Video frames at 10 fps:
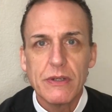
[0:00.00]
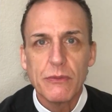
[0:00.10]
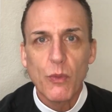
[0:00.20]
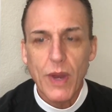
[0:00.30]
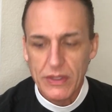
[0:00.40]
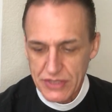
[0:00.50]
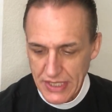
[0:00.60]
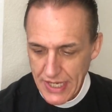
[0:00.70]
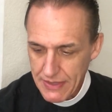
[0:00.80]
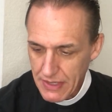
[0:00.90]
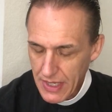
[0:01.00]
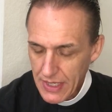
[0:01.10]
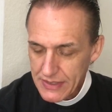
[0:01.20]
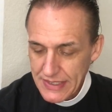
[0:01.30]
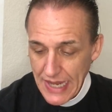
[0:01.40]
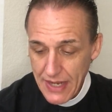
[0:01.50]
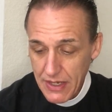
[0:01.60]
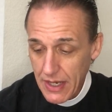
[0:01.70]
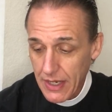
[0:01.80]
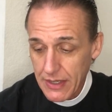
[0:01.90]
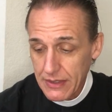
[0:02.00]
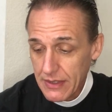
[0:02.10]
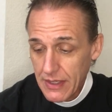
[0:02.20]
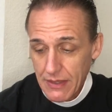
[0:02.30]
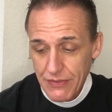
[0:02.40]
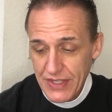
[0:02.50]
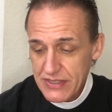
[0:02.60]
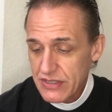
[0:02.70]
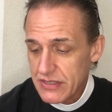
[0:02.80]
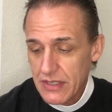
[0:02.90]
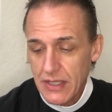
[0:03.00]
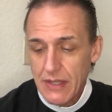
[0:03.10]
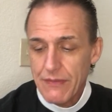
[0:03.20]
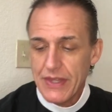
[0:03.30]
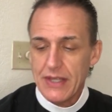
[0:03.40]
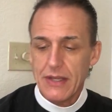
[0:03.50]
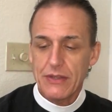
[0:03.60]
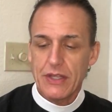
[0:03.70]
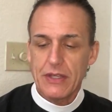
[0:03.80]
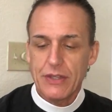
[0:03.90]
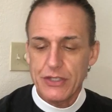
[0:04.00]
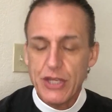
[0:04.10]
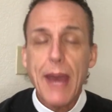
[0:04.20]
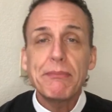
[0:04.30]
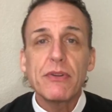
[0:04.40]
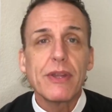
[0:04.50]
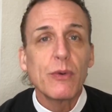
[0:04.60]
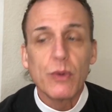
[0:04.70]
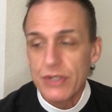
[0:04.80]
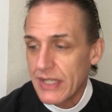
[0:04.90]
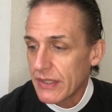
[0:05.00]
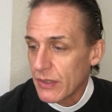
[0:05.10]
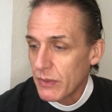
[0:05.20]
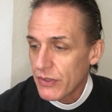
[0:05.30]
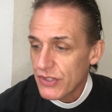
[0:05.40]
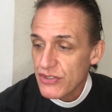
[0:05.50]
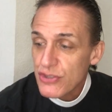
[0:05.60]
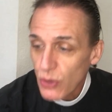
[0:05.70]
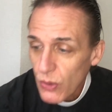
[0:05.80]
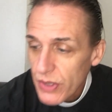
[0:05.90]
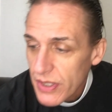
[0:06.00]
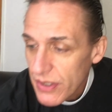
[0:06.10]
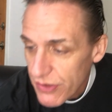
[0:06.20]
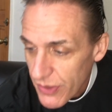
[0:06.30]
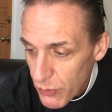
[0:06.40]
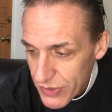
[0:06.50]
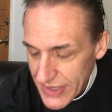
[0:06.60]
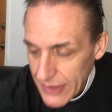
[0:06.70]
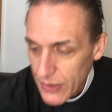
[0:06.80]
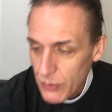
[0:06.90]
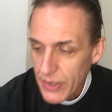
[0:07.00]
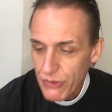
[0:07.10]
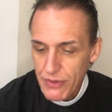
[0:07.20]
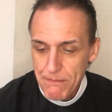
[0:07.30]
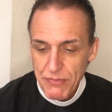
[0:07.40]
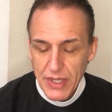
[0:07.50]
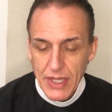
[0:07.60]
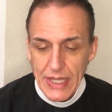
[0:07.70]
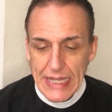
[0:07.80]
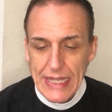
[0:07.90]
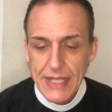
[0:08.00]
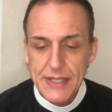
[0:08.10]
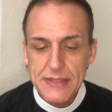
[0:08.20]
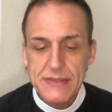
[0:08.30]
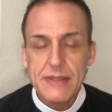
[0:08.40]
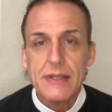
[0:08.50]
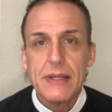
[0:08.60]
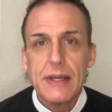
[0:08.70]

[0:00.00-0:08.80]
well today. Today, uh, this the, the the chapter that we're dealing with, the story that we're dealing with, is